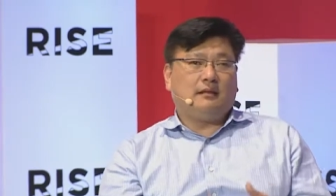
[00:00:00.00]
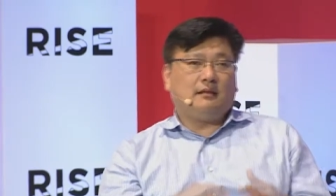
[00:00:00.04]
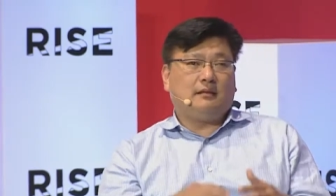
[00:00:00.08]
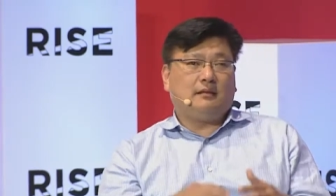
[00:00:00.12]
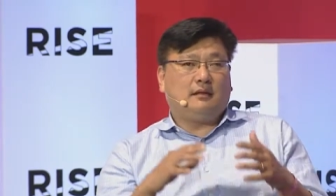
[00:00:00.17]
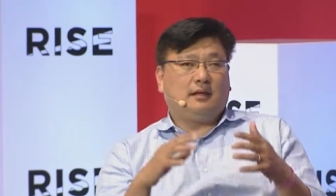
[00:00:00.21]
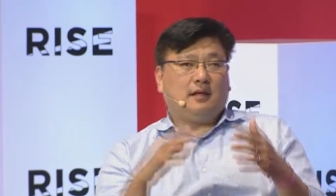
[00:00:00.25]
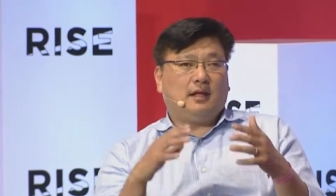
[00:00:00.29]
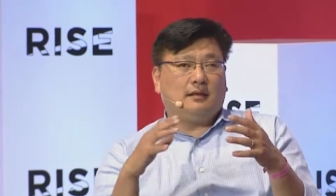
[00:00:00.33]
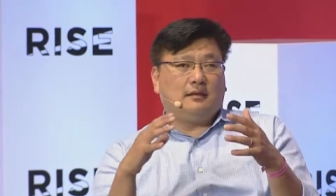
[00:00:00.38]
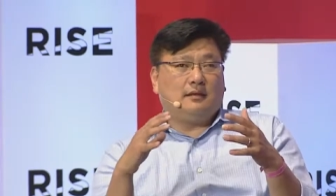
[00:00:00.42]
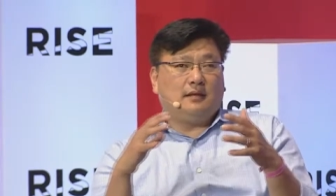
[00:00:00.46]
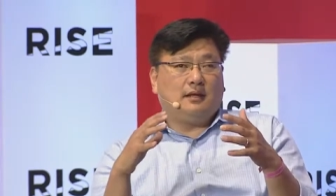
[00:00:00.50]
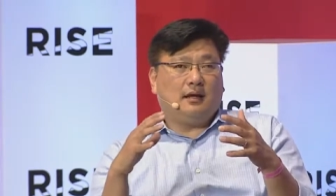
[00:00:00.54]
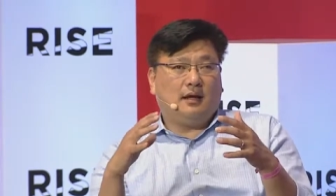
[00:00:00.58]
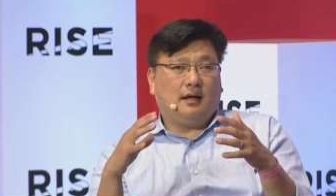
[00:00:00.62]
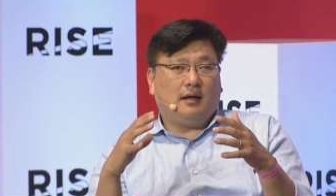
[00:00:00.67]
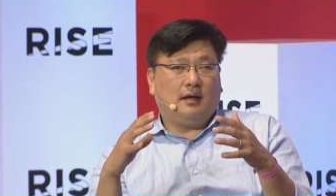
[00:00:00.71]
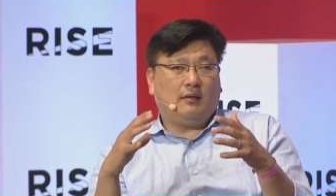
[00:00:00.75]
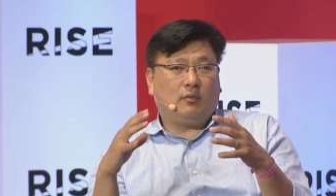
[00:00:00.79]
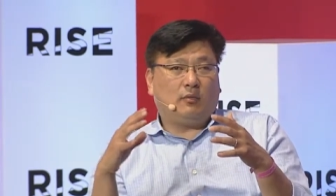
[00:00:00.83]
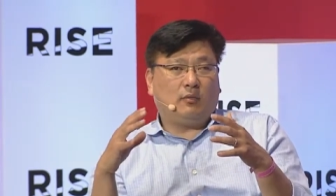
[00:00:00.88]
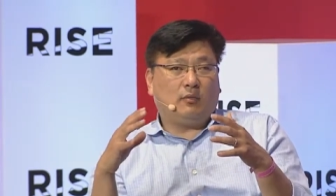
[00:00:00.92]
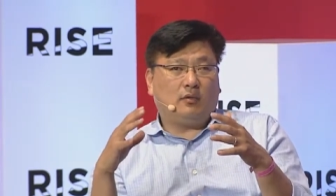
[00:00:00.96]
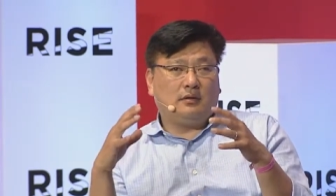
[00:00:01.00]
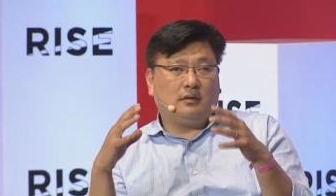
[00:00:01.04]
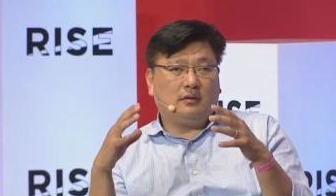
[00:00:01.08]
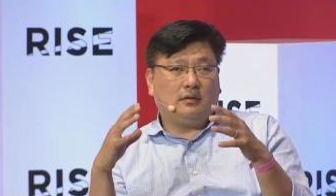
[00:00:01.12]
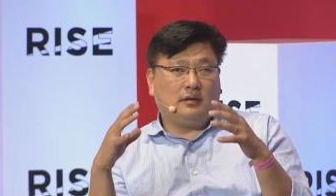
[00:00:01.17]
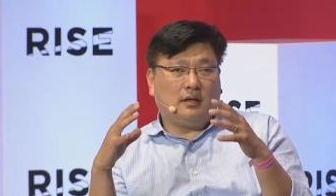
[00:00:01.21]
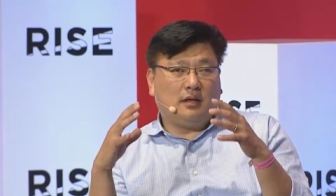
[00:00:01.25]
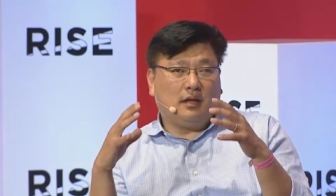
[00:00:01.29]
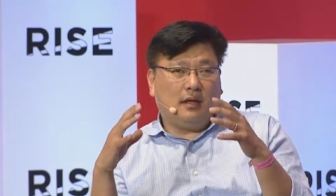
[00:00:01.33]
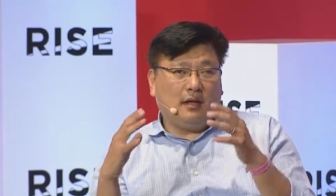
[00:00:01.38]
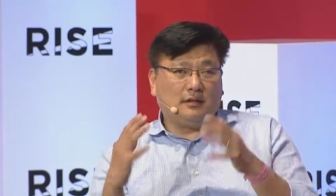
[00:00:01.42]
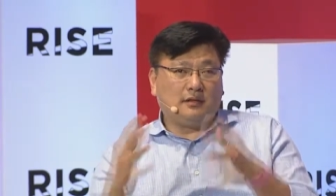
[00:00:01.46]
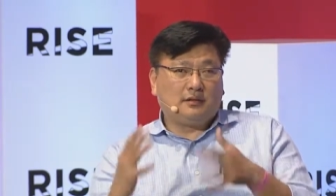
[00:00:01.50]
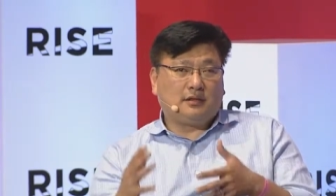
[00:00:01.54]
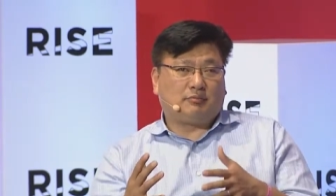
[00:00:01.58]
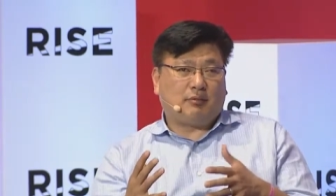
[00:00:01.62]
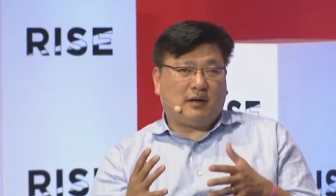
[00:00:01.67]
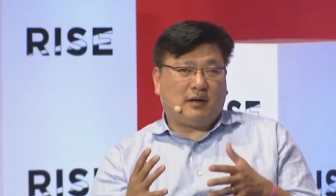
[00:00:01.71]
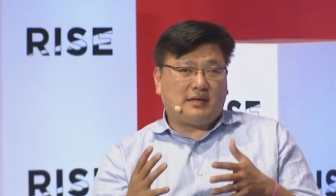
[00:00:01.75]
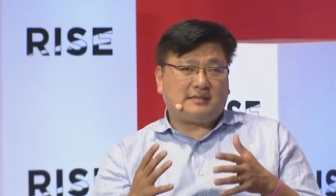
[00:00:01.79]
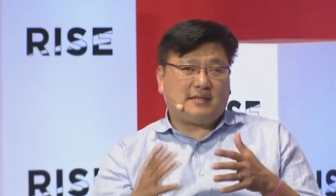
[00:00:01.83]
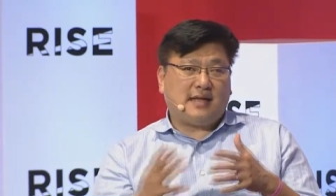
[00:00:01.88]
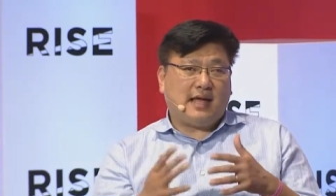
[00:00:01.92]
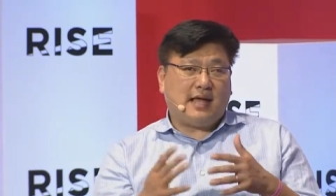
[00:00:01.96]
Then uh, the
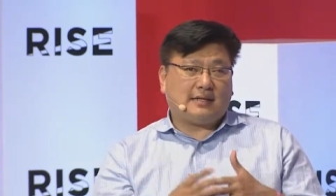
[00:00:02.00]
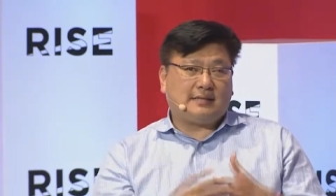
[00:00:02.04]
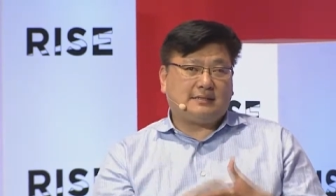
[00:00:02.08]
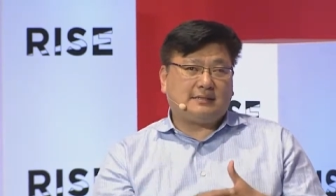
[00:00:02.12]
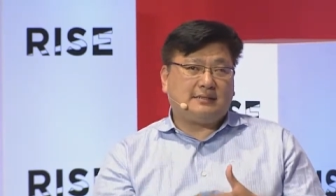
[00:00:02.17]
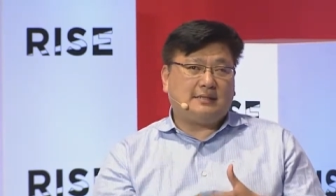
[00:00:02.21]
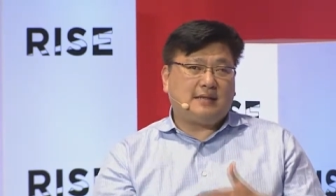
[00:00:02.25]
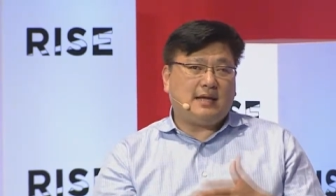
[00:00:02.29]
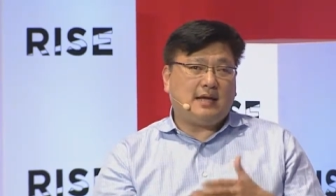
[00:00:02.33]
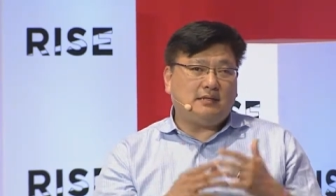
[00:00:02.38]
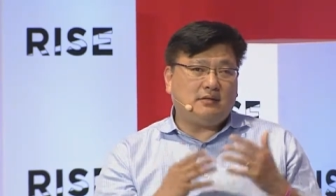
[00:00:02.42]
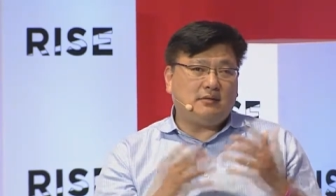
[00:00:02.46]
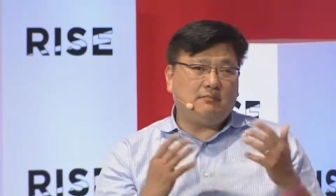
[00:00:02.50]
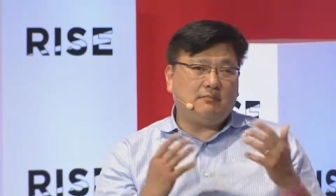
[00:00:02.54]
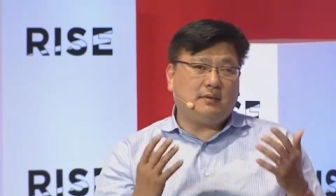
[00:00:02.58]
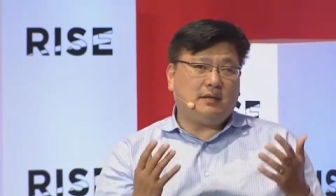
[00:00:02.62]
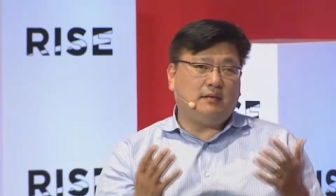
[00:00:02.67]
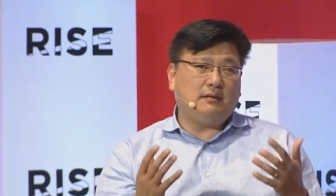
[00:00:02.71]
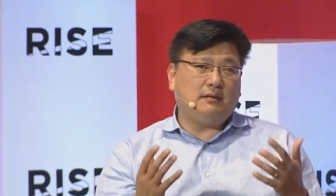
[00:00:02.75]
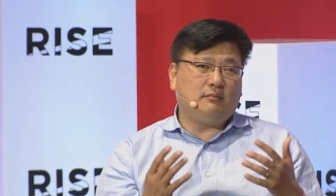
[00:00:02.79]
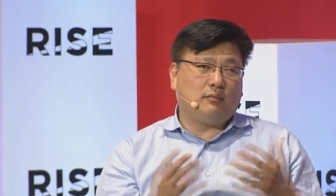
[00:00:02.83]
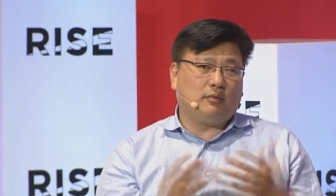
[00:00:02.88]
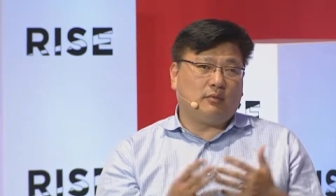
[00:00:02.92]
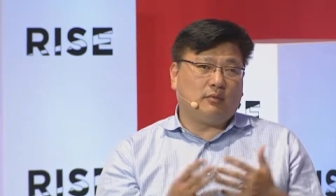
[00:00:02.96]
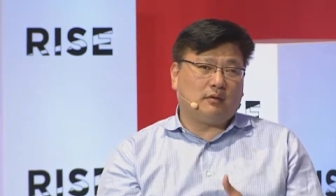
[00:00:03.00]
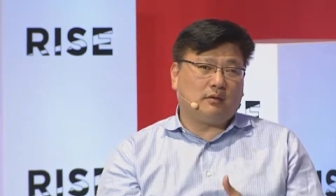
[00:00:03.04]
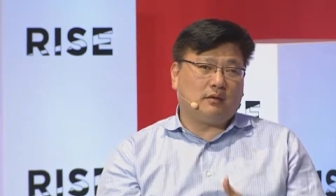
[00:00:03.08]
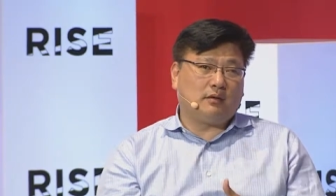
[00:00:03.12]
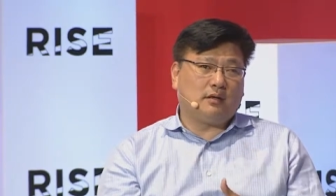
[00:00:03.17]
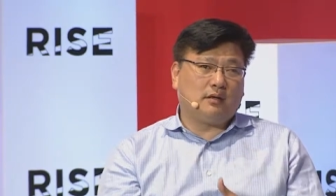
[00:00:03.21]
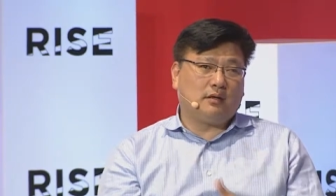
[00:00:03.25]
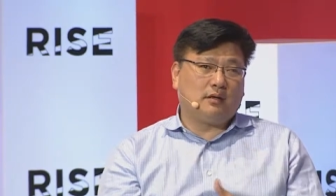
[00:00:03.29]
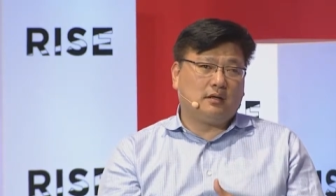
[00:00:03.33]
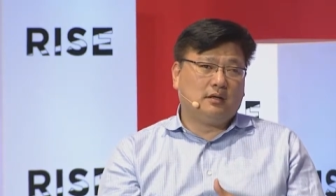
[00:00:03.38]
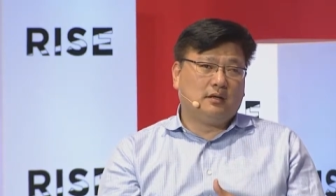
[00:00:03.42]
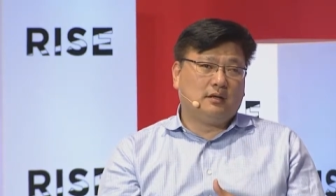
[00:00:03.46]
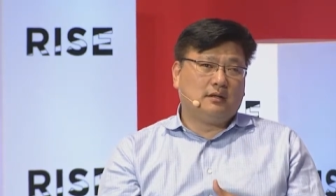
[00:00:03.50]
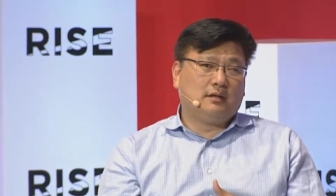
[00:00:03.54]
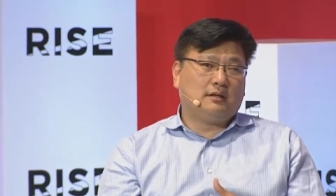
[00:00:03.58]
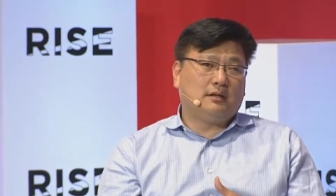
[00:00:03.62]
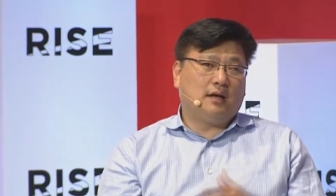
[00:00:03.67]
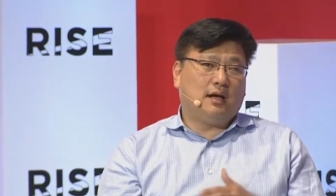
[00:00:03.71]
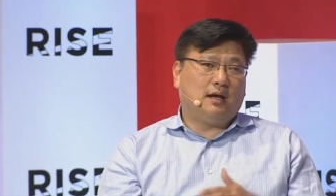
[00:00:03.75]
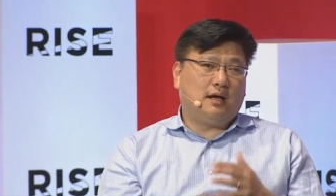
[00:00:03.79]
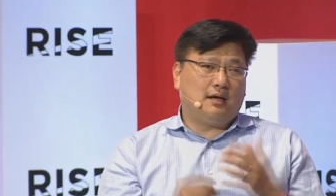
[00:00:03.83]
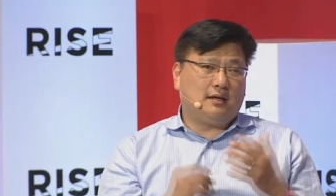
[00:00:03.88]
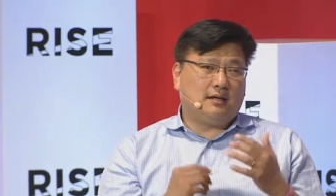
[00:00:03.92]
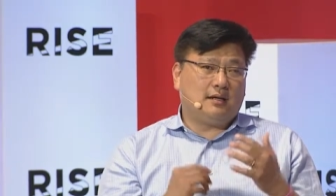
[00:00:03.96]
enterprise tech tend to be more
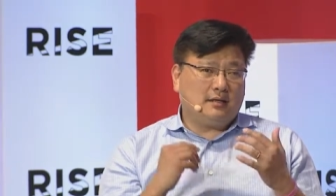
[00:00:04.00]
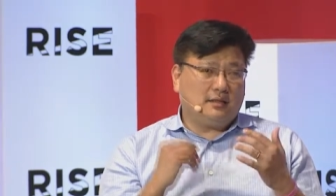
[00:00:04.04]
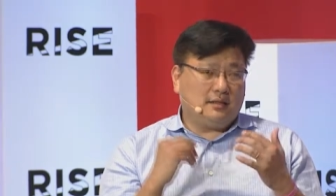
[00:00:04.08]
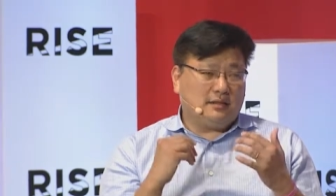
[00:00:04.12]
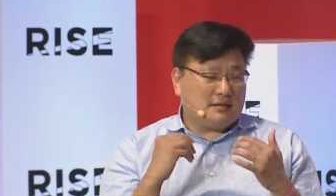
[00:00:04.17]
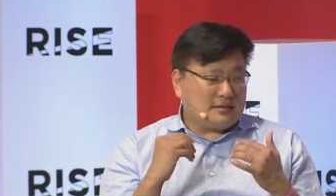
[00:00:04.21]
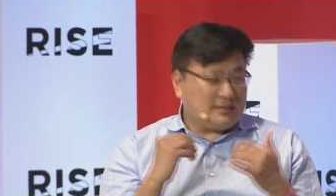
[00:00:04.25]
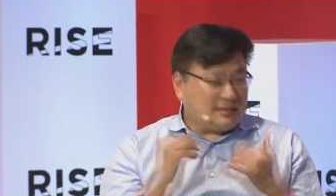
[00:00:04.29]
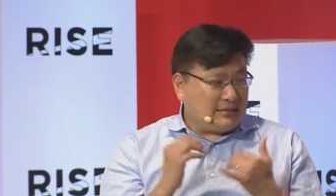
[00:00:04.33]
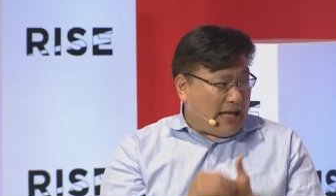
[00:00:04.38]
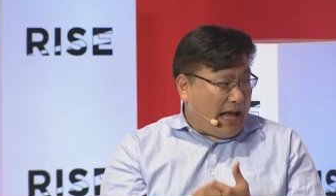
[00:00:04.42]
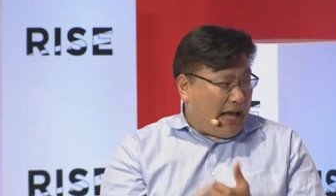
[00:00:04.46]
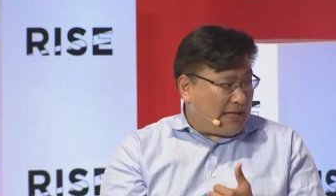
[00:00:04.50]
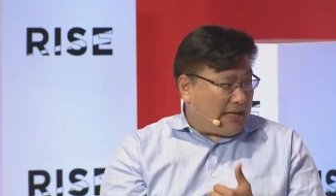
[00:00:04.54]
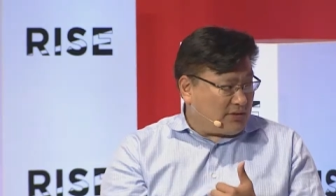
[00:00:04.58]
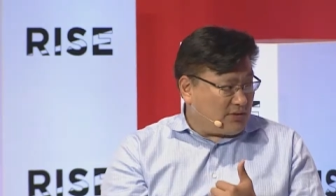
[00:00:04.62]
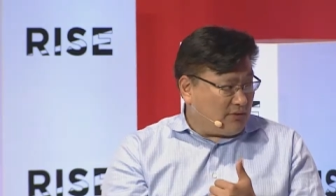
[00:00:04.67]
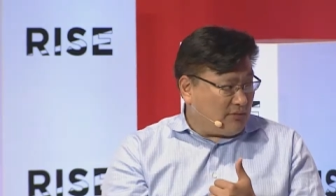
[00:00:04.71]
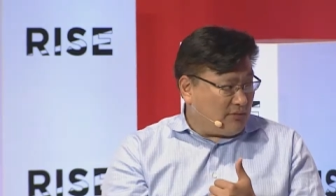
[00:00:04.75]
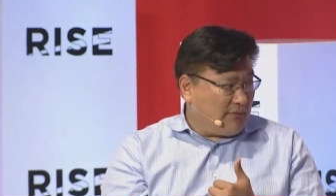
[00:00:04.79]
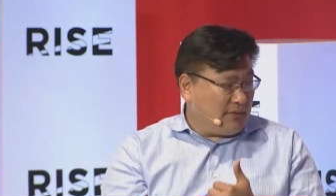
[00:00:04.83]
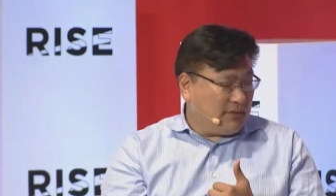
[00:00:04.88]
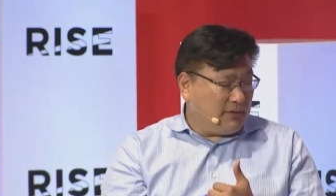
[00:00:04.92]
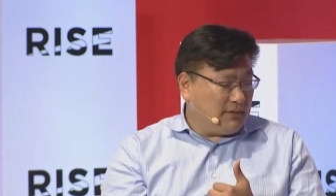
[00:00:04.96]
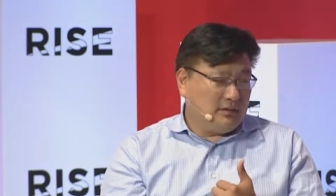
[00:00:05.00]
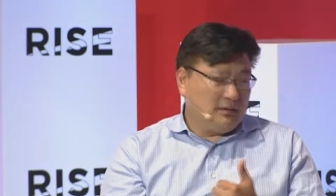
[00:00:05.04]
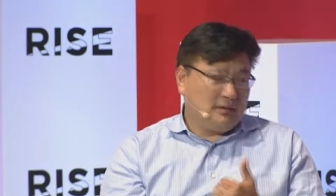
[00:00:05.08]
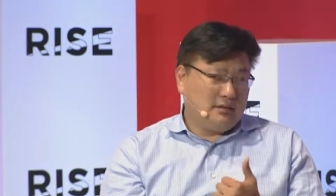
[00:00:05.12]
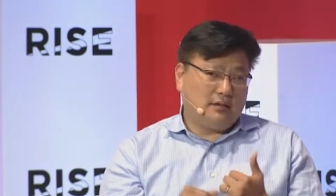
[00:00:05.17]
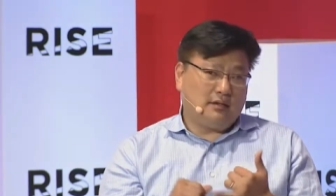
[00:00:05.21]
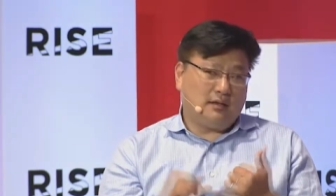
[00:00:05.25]
uh, either SaaS driven,